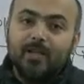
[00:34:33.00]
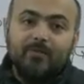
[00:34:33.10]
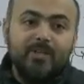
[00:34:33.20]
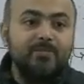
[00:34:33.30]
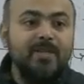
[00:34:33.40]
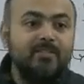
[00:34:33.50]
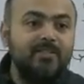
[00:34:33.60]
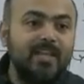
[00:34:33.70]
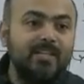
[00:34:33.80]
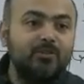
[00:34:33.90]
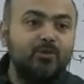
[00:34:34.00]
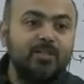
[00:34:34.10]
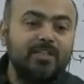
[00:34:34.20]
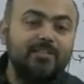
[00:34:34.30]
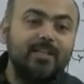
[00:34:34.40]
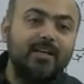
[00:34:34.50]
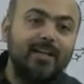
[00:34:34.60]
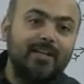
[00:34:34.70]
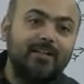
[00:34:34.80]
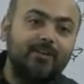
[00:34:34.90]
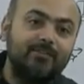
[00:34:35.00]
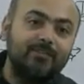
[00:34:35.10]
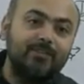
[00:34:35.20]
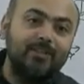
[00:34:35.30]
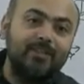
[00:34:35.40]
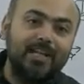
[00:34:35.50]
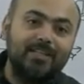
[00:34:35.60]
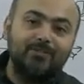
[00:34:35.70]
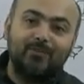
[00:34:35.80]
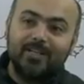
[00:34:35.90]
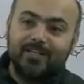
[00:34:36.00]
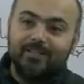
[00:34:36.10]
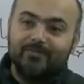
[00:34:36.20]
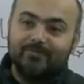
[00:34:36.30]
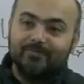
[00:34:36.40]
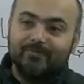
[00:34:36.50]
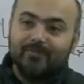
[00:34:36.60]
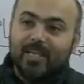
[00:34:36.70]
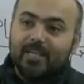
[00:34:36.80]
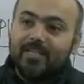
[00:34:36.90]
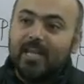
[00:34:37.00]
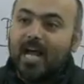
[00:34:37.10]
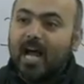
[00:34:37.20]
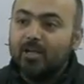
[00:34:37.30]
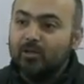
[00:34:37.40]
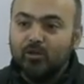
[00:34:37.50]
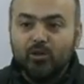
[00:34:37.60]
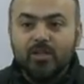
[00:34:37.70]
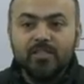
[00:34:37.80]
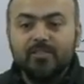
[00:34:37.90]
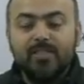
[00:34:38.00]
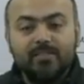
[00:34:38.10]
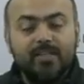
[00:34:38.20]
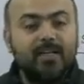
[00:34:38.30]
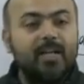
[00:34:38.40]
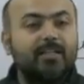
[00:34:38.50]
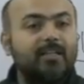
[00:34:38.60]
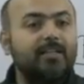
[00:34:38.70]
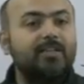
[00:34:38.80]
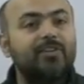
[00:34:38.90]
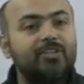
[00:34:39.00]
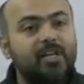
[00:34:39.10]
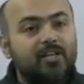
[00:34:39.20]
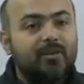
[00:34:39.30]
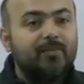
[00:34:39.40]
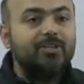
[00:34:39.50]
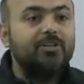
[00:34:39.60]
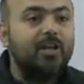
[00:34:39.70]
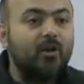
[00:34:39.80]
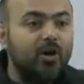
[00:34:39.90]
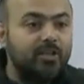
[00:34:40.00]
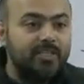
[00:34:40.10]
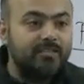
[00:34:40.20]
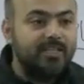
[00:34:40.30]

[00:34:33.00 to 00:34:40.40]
which means there is no district collector that is working. There are not just district collector, divisional commissioner, all these